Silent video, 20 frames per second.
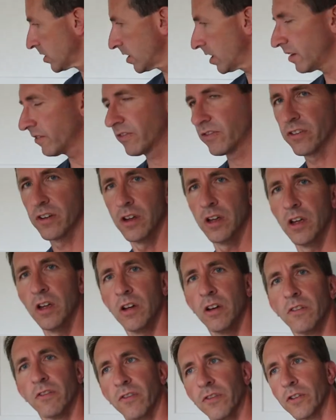enough
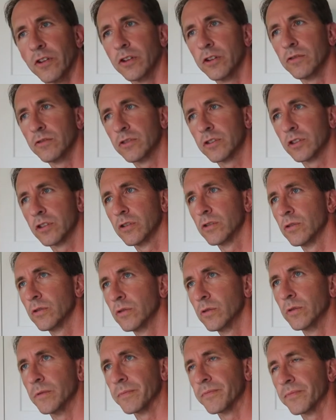for you
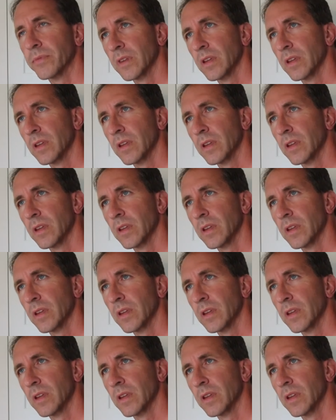to,